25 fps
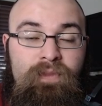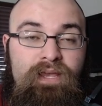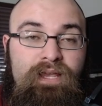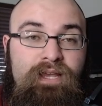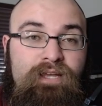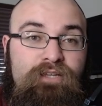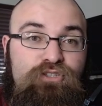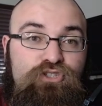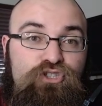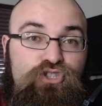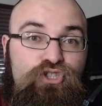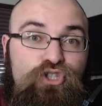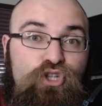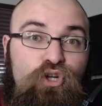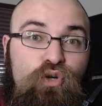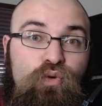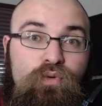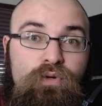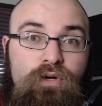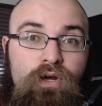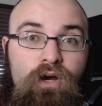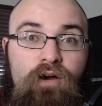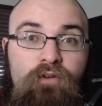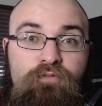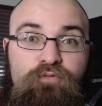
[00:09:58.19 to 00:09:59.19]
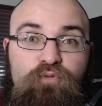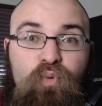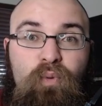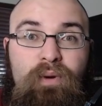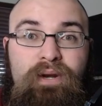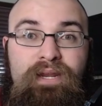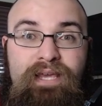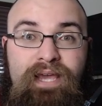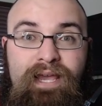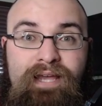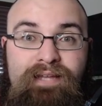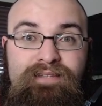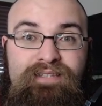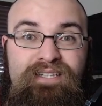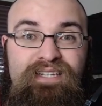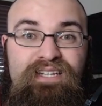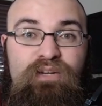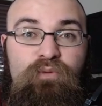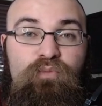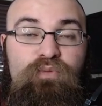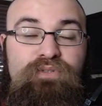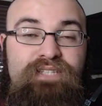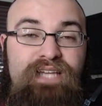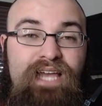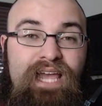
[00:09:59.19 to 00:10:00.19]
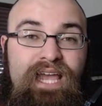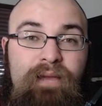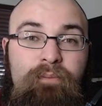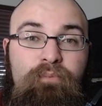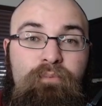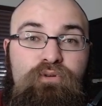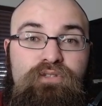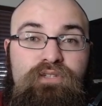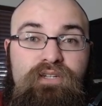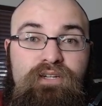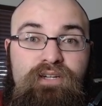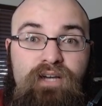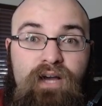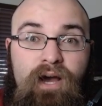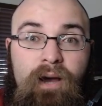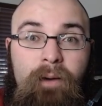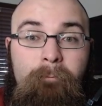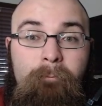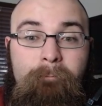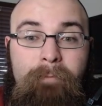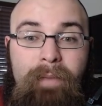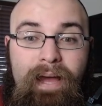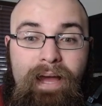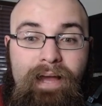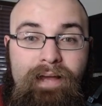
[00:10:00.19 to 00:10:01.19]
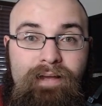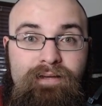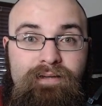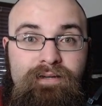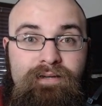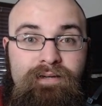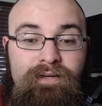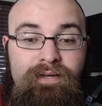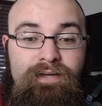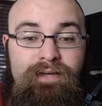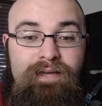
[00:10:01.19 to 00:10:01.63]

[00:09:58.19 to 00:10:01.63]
in June of 2018 and was able to come back